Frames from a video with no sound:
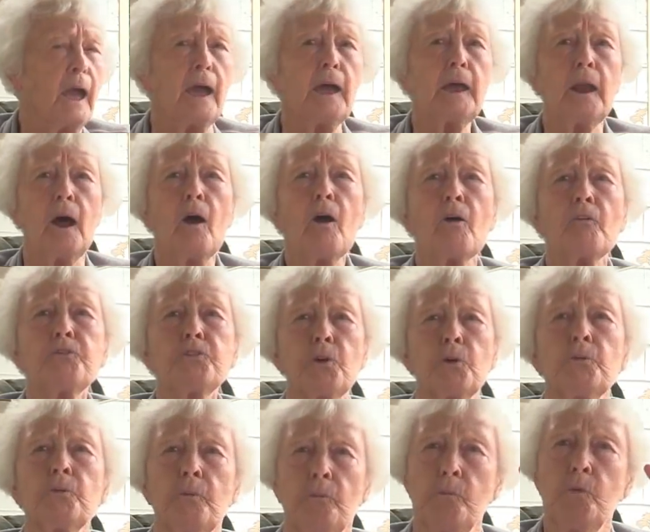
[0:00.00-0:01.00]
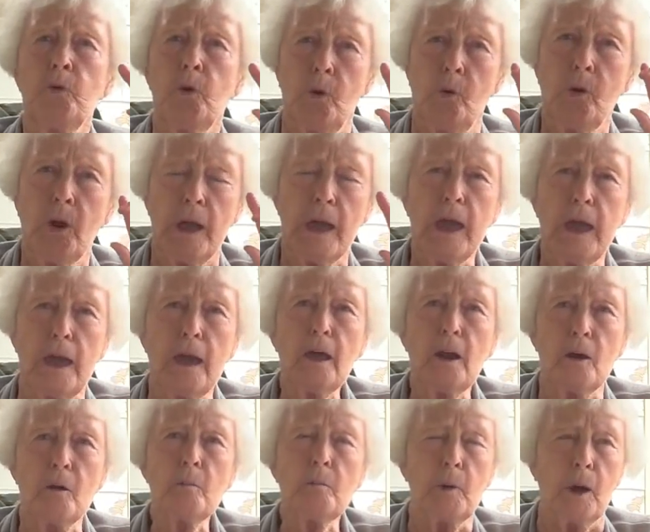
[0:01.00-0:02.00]
and offered Rudy
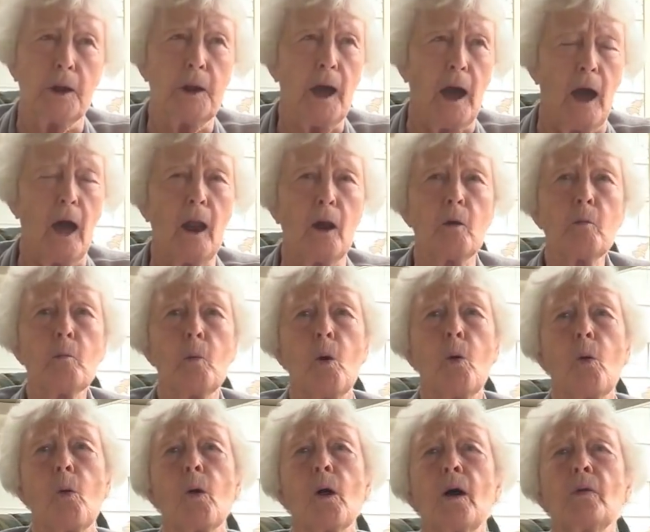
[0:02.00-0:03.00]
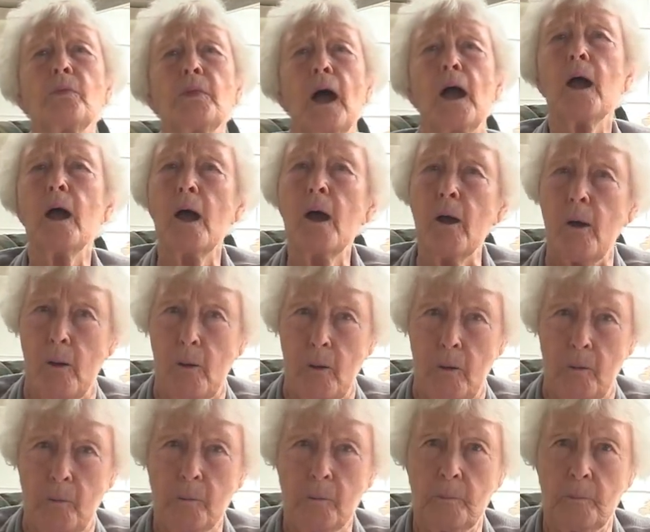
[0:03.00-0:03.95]
Gilliam $1 more on the hour